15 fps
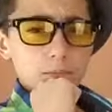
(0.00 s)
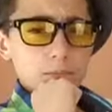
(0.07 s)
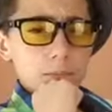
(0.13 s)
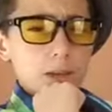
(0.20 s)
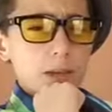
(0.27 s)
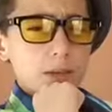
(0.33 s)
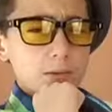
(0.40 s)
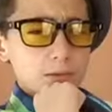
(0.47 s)

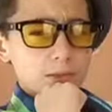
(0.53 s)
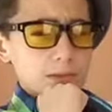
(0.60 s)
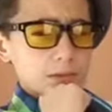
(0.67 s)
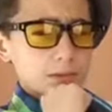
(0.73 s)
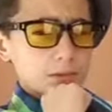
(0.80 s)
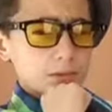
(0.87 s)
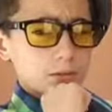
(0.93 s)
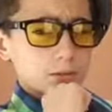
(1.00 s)

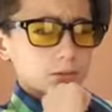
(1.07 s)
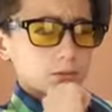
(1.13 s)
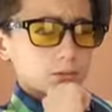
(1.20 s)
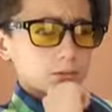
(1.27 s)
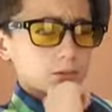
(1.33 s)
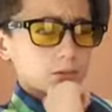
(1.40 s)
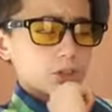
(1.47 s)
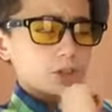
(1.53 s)
Maybe,
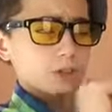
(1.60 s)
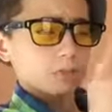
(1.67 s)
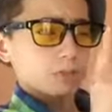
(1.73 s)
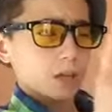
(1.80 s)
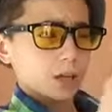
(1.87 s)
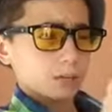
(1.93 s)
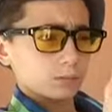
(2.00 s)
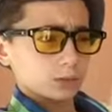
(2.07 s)
just
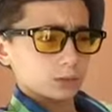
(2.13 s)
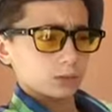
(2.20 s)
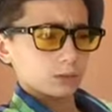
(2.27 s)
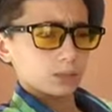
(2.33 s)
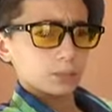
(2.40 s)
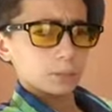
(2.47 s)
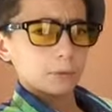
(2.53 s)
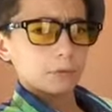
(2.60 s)
maybe,
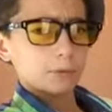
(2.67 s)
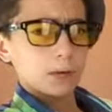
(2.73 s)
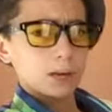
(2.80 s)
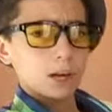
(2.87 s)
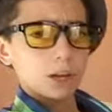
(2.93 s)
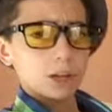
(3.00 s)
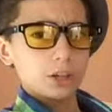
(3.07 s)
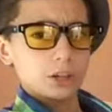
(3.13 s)
some of my
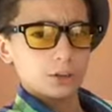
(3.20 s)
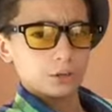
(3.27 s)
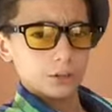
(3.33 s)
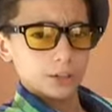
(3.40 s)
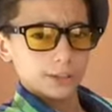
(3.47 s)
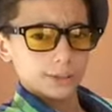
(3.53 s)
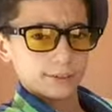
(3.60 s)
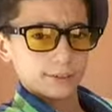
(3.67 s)
other
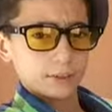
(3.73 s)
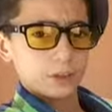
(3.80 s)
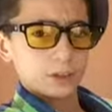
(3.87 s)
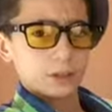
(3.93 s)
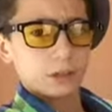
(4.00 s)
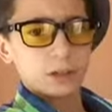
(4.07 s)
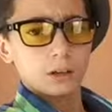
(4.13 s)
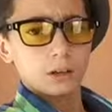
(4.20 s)
friends
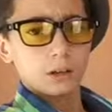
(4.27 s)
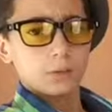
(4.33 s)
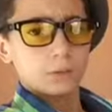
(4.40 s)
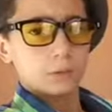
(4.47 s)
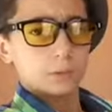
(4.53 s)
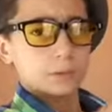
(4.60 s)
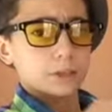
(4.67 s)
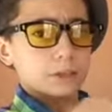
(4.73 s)

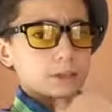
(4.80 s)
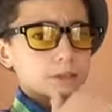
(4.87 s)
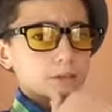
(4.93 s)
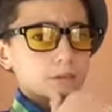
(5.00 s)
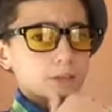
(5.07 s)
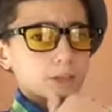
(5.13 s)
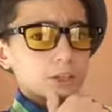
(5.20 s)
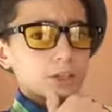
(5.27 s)
from
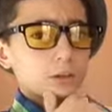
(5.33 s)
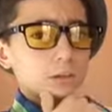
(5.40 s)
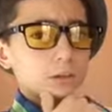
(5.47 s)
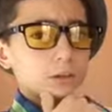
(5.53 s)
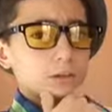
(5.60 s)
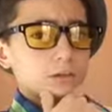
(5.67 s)
Pennsylvania will